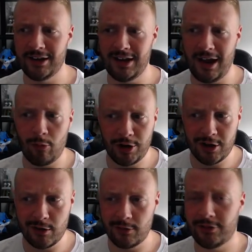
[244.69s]
I want to
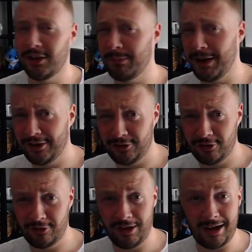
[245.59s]
use it, but I don't know how